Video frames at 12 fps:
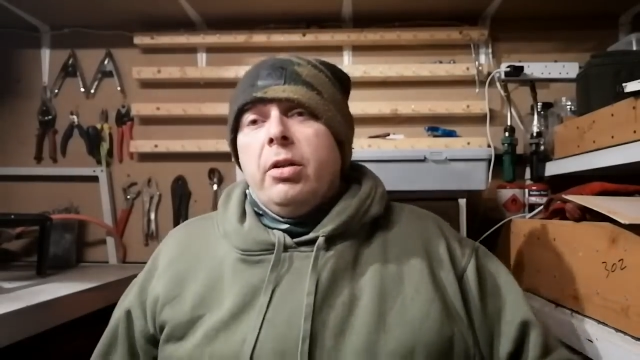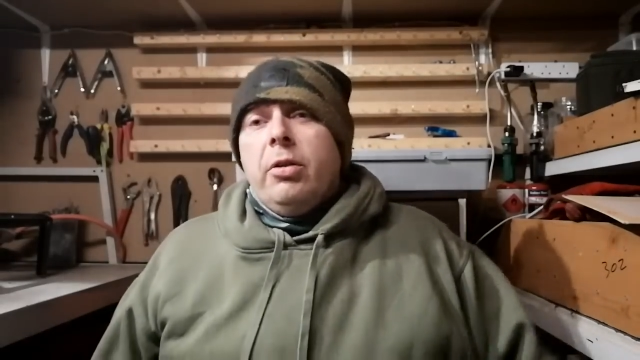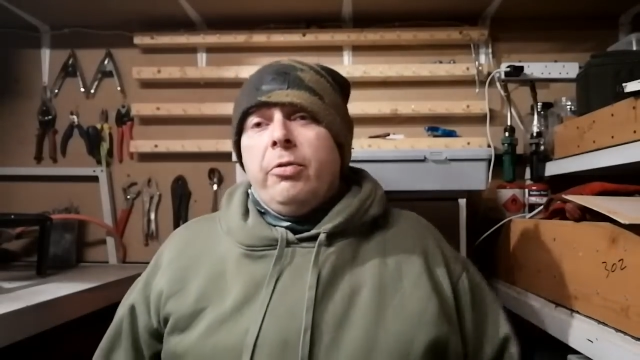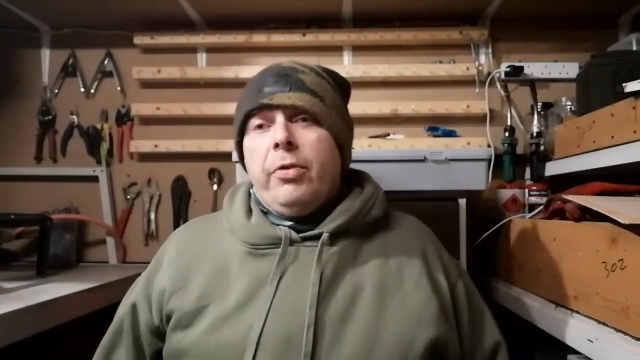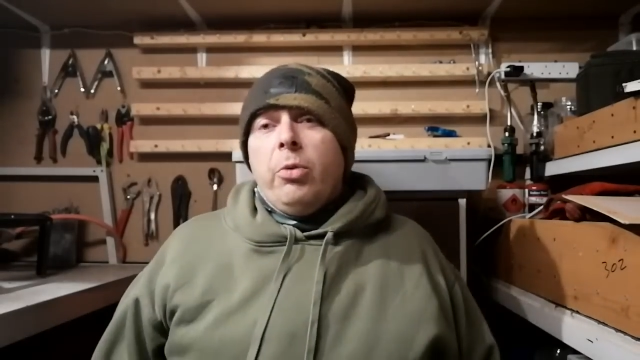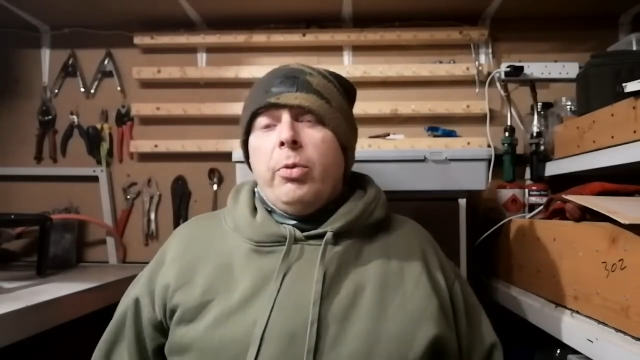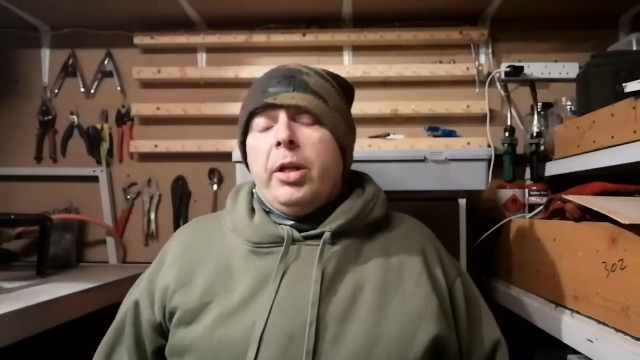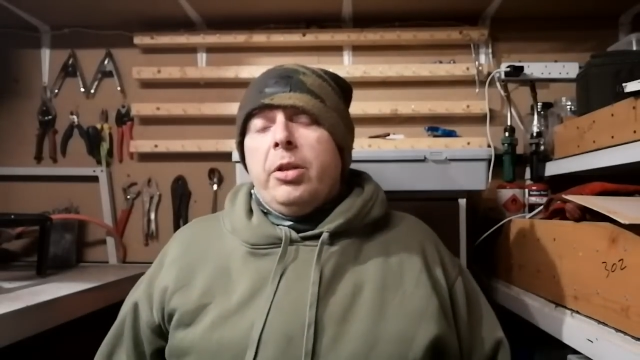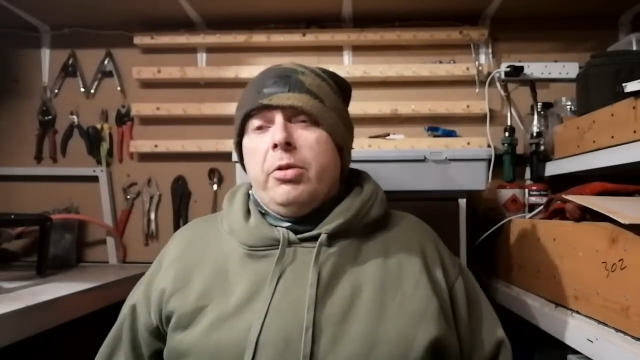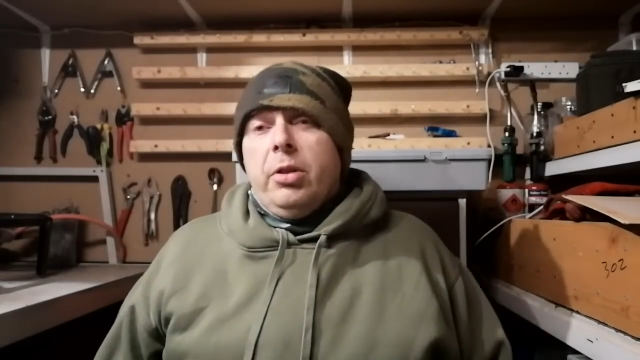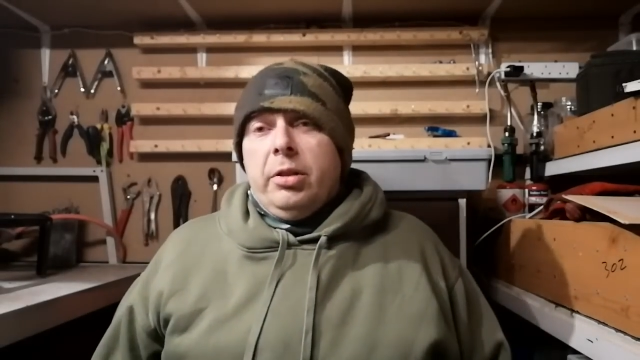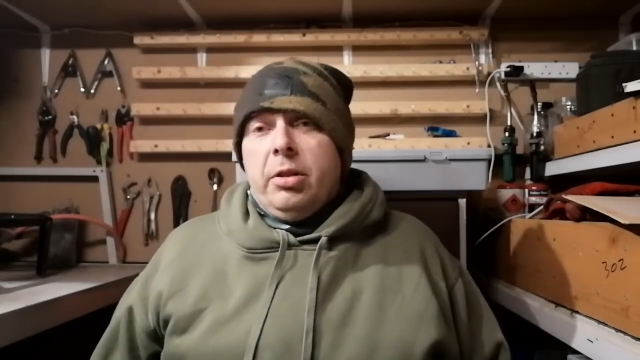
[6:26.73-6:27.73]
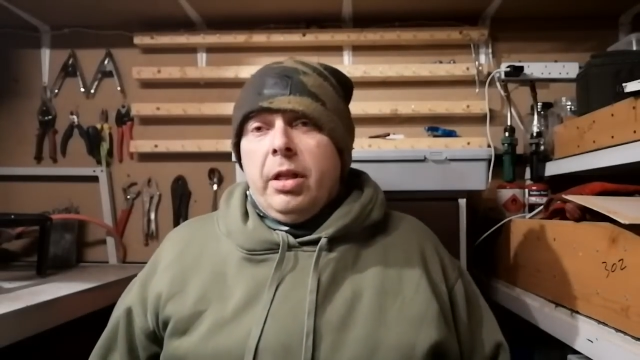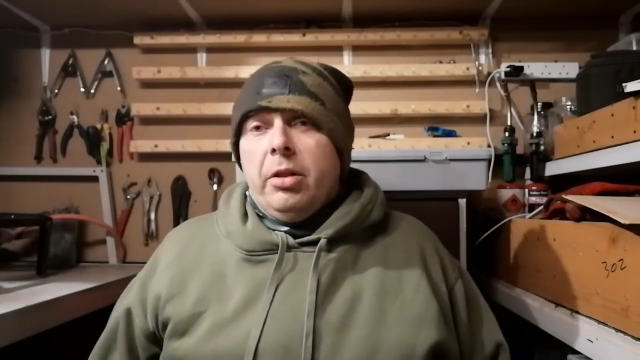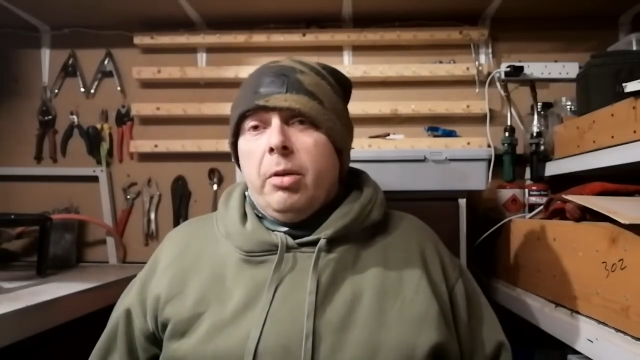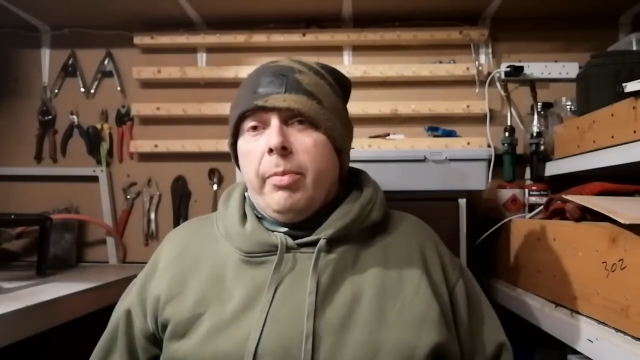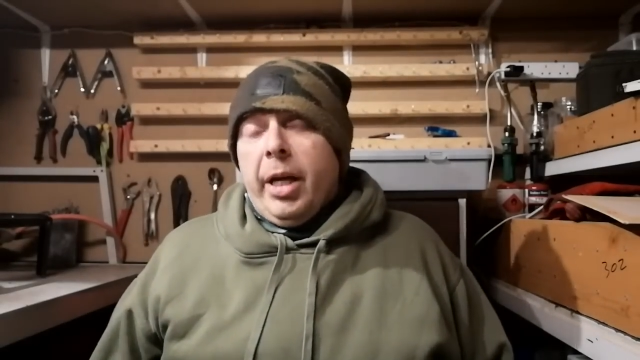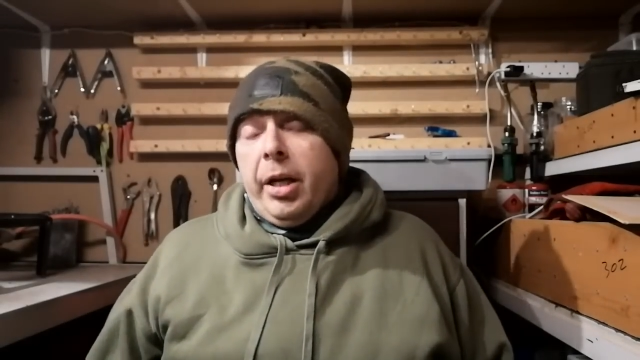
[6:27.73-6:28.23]
going to feel when you're actually
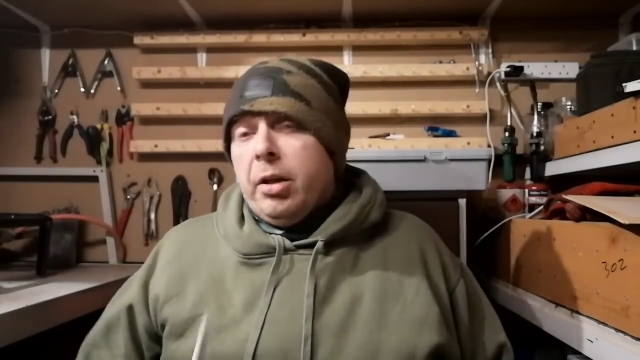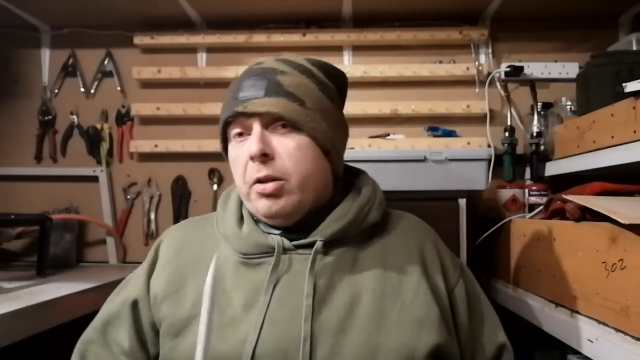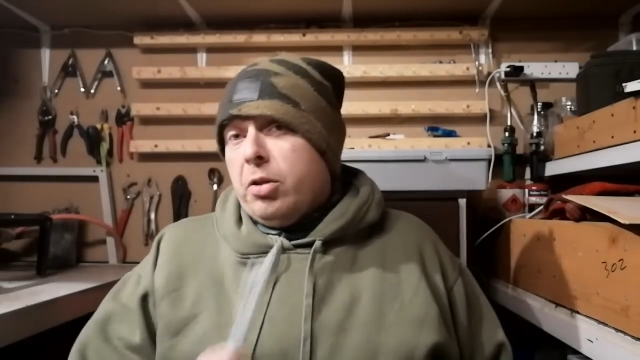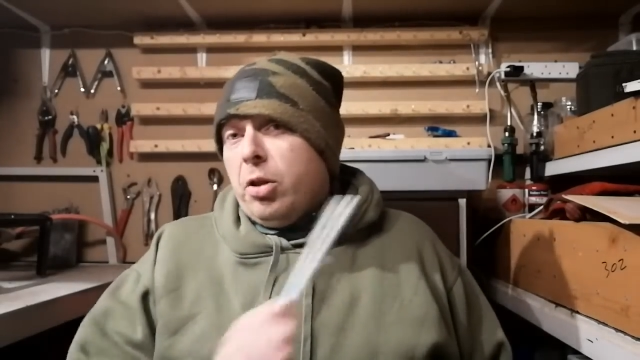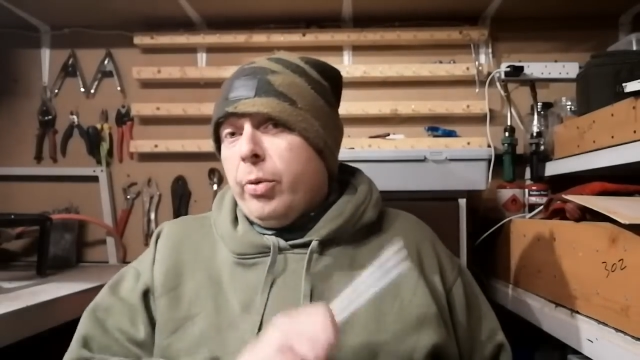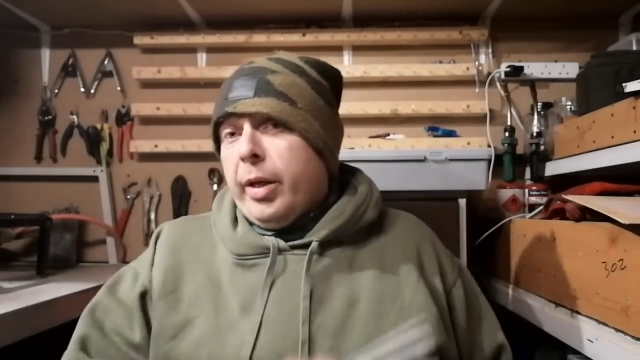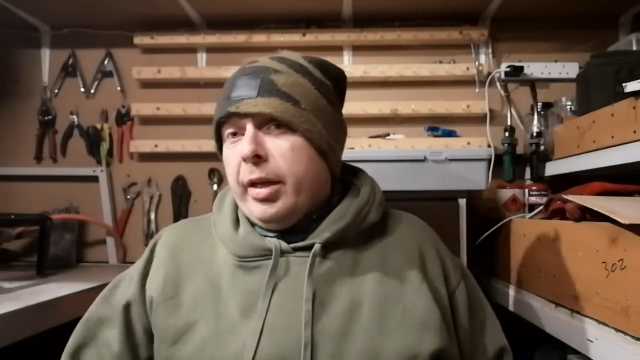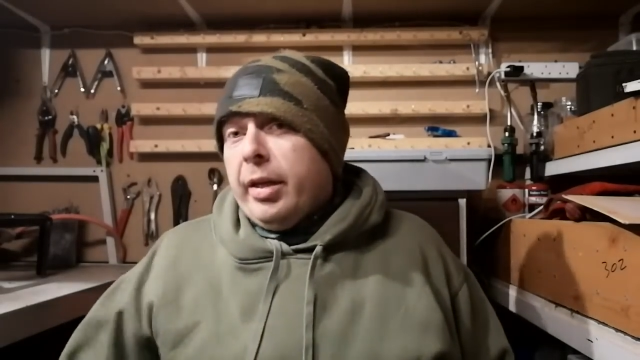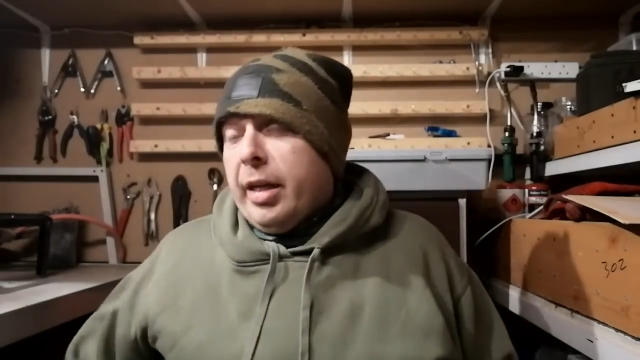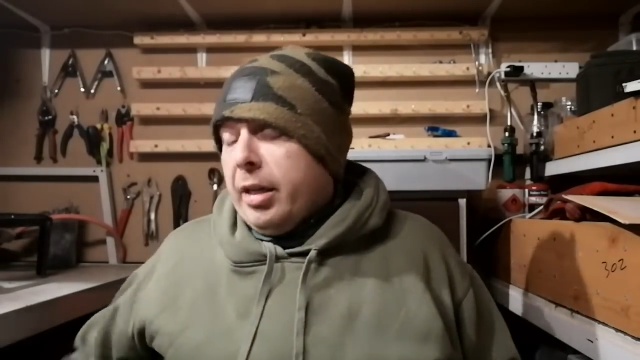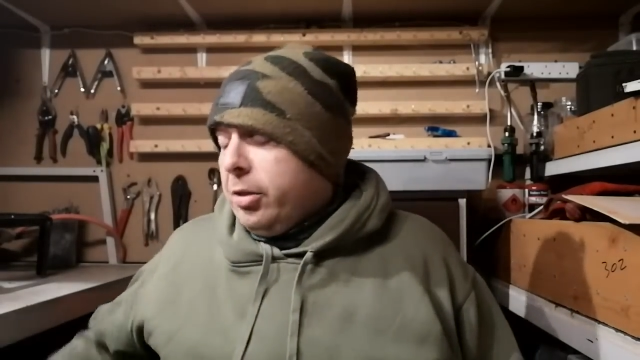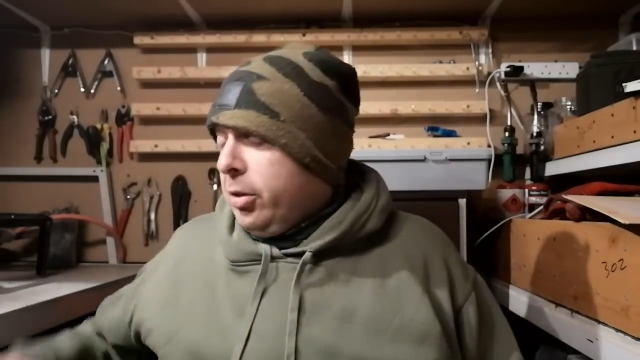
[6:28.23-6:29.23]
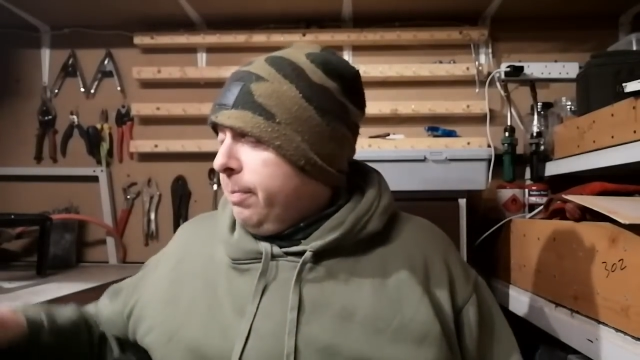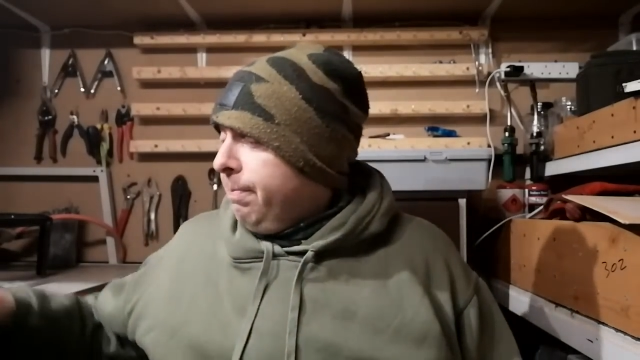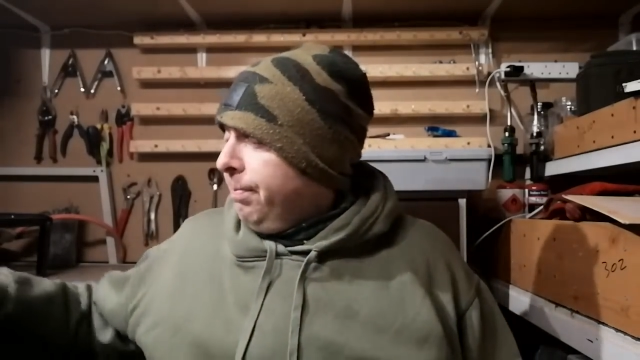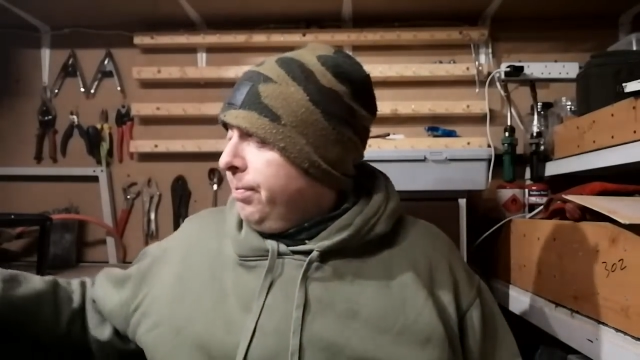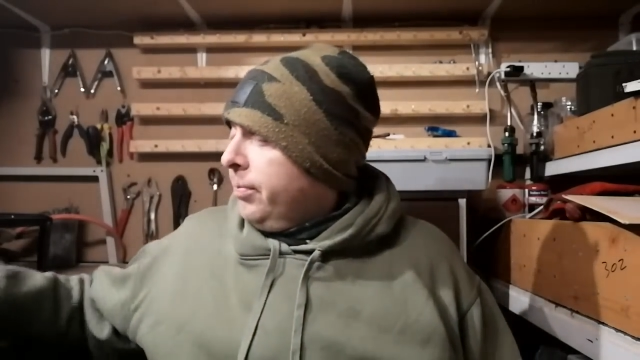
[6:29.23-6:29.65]
on the bank. Do it in action.